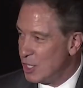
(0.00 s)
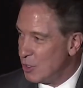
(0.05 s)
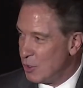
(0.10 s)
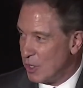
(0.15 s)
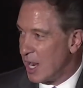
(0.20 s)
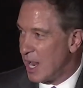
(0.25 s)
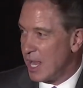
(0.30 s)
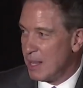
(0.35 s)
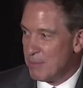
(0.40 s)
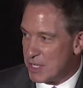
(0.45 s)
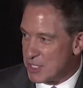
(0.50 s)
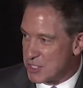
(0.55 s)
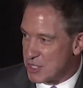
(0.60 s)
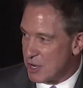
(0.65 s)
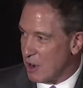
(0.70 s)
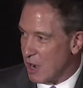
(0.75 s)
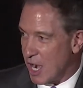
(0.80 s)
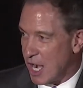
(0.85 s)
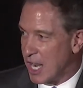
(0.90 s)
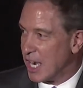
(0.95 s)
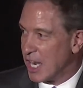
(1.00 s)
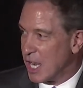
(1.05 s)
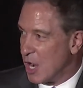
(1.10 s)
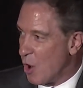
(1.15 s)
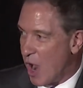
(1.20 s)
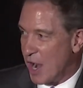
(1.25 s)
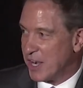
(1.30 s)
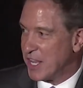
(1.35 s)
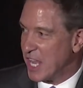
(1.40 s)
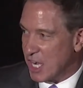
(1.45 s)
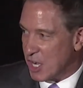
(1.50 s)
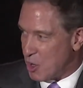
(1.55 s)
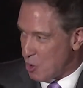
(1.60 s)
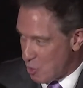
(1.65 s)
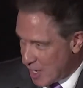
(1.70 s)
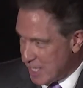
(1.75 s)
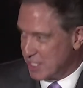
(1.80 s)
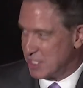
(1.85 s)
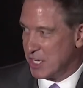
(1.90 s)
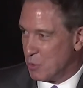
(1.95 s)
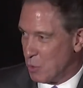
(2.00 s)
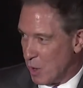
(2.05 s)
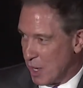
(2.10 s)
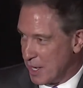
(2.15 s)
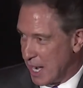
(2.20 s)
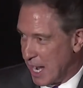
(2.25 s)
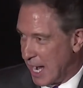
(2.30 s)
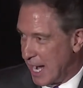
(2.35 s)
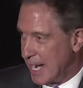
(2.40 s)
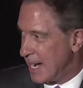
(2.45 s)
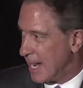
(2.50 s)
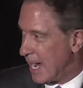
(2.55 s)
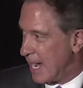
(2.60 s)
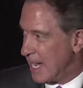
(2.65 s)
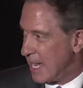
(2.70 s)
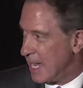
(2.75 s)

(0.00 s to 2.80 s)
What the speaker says: You and I, mister, are going to go out and get crazy one night.